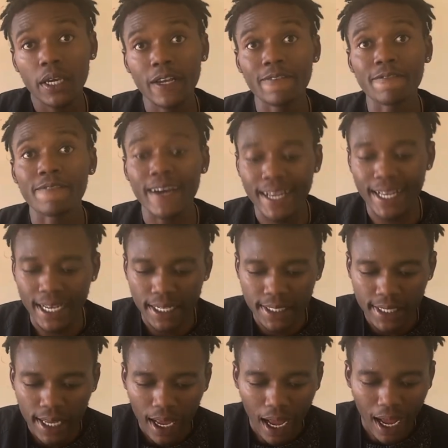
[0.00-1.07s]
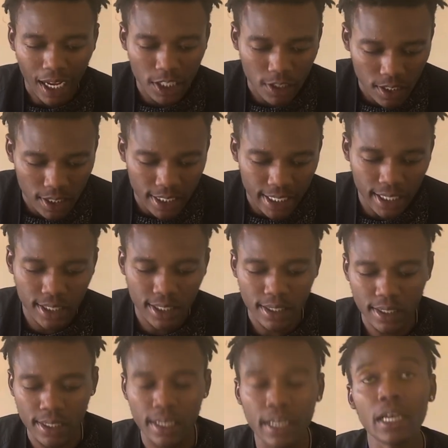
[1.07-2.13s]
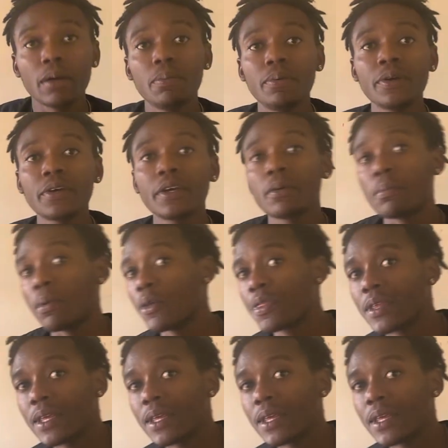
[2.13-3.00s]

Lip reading: in various sectors, bringing both